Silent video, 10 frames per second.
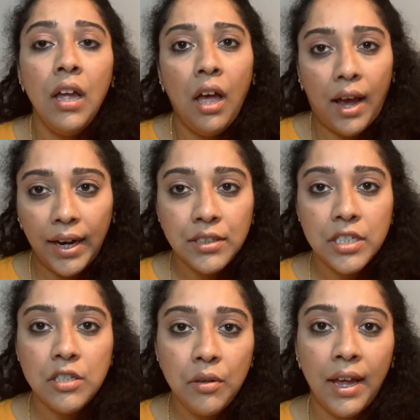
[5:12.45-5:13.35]
I
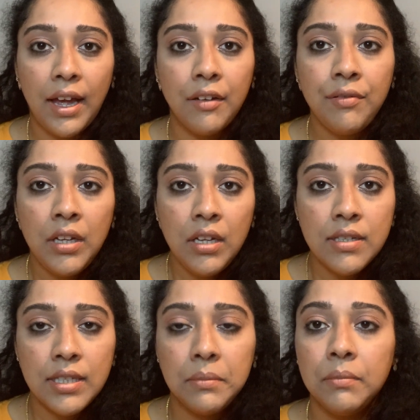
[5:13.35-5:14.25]
tend to have
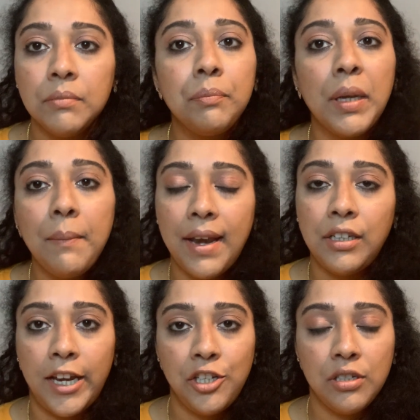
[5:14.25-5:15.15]
some
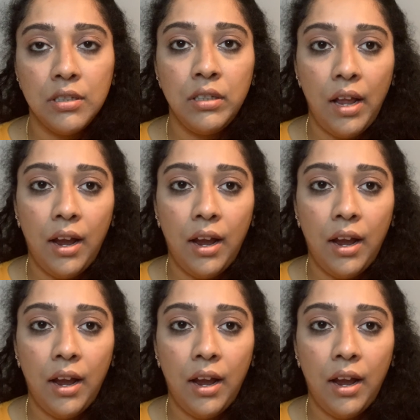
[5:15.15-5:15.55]
pigmentation